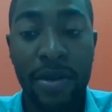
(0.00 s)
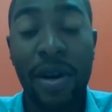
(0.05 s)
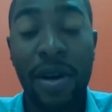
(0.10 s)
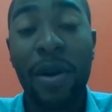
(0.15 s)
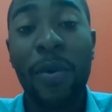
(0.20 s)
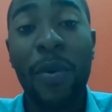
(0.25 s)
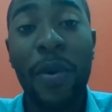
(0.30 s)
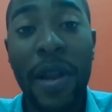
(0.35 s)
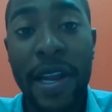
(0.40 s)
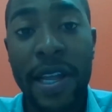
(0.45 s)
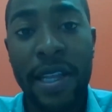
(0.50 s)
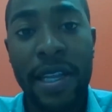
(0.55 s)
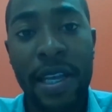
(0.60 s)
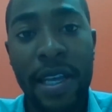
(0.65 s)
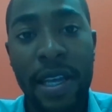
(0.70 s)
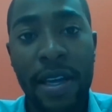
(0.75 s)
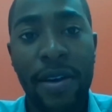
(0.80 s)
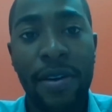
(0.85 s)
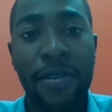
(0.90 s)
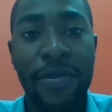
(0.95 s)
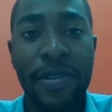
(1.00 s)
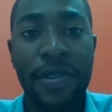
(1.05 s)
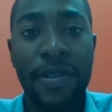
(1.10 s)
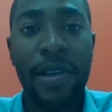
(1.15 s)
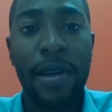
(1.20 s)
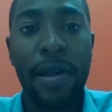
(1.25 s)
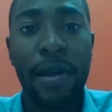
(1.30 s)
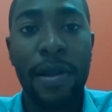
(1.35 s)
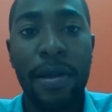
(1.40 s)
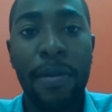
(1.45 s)
tranquility
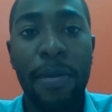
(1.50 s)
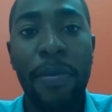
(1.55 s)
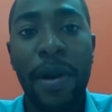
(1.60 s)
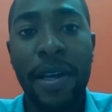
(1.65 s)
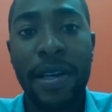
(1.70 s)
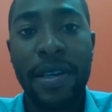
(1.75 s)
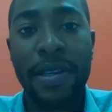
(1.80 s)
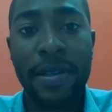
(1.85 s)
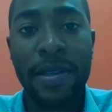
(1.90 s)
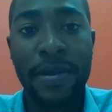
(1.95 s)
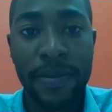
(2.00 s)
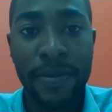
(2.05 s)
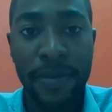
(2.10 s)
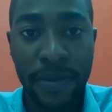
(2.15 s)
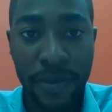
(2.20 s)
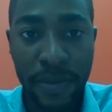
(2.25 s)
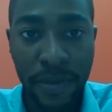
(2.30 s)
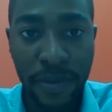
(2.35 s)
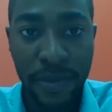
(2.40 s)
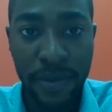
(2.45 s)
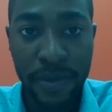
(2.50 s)
of the, the place.